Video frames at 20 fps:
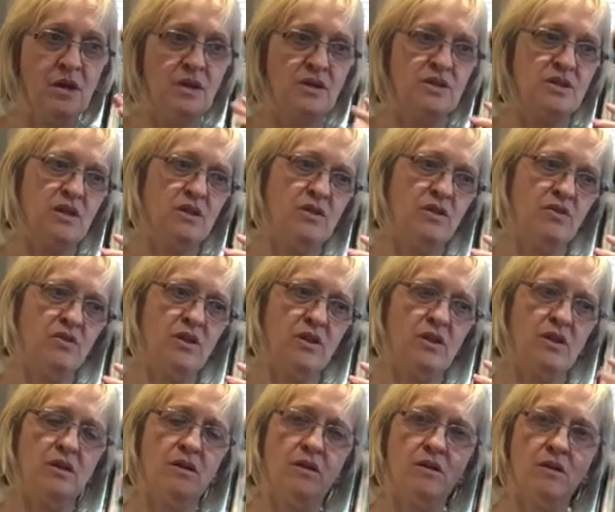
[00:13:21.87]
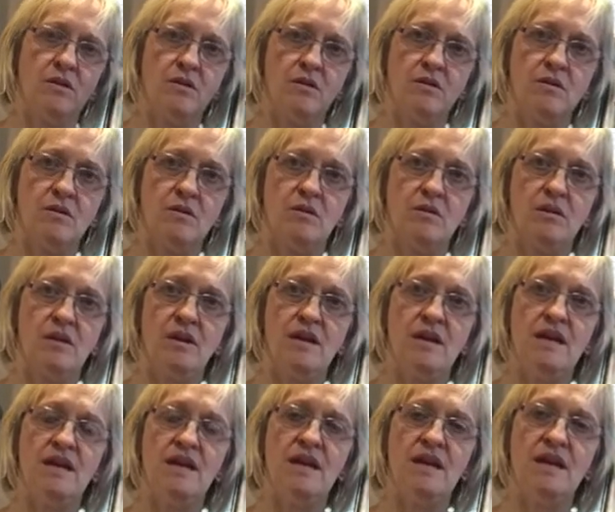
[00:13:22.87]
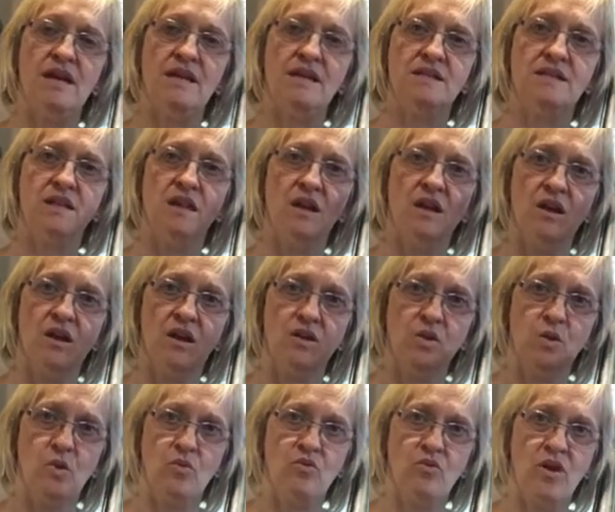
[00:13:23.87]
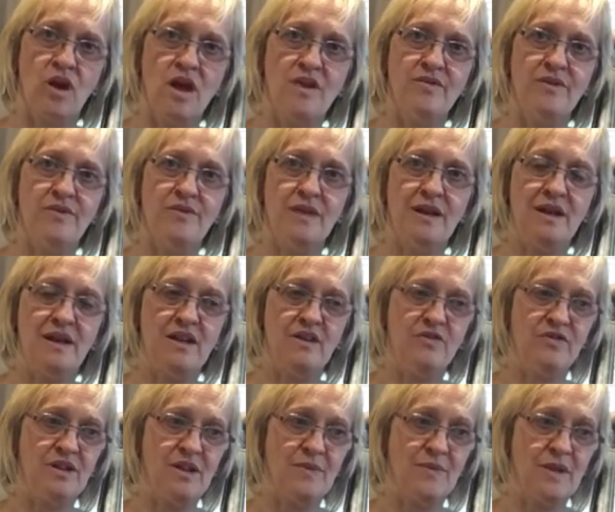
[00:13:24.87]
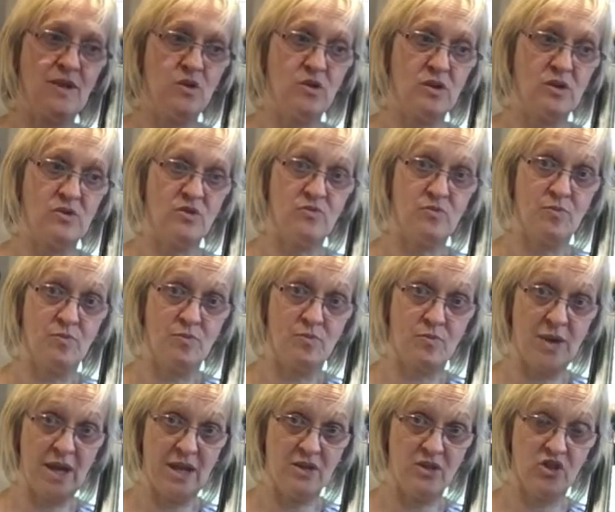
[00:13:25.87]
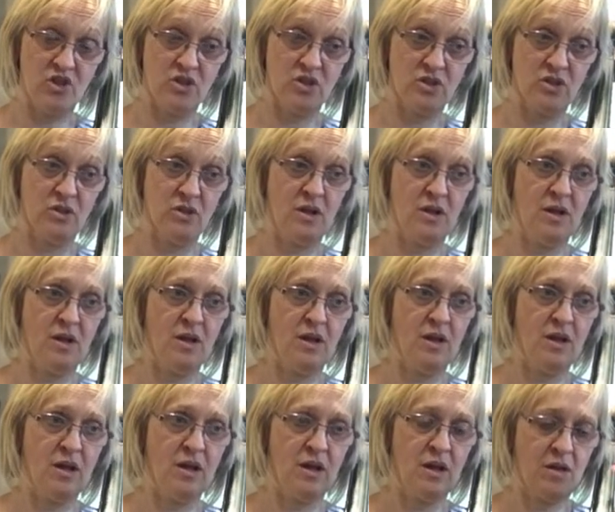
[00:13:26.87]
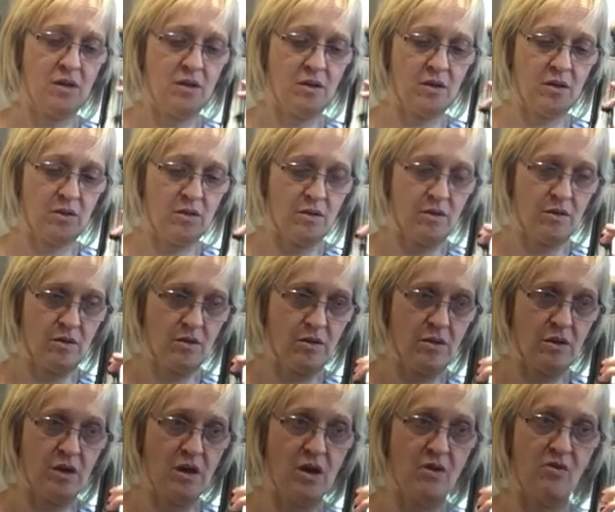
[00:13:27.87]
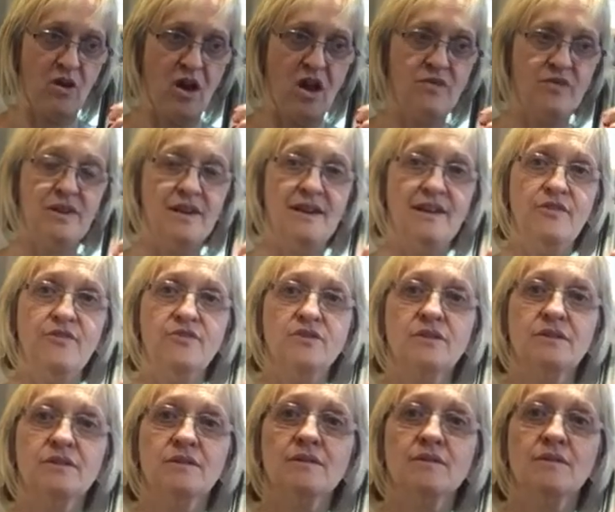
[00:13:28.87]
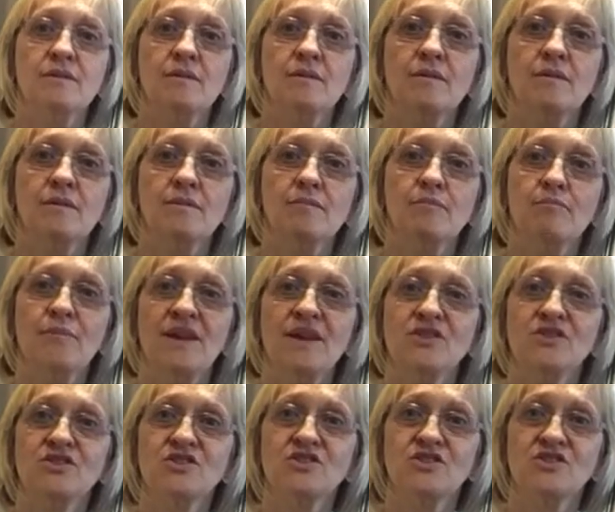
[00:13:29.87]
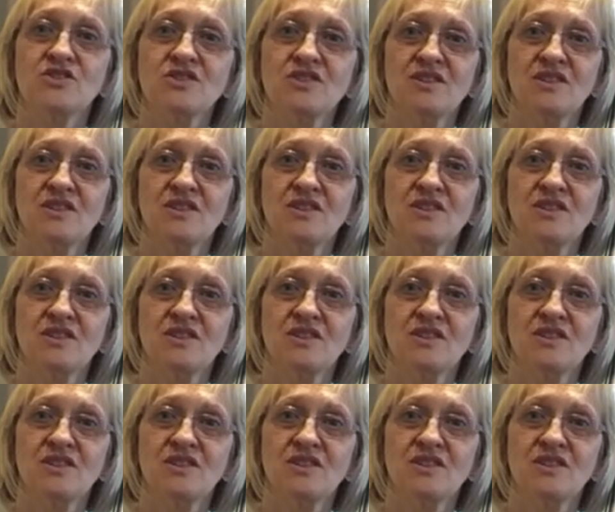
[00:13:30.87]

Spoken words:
So that the is you arrive and then lift, and then you can pinch, arrive and lift, pinch.